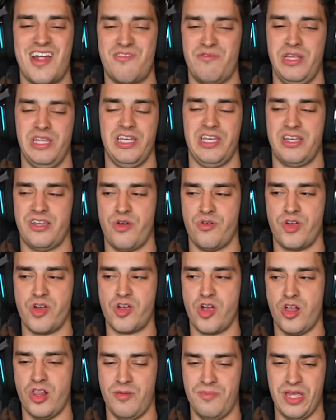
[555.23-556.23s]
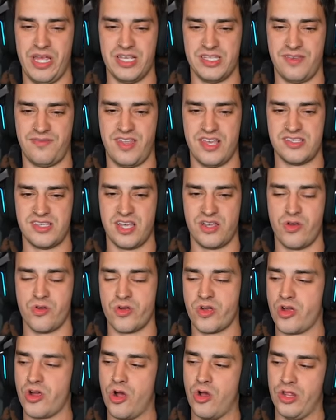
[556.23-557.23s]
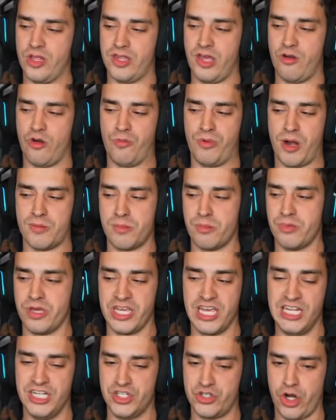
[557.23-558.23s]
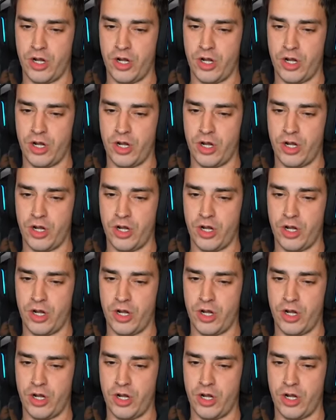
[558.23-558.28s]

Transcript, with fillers: not really Coca-Cola because if they said Coca-Cola, they would probably get in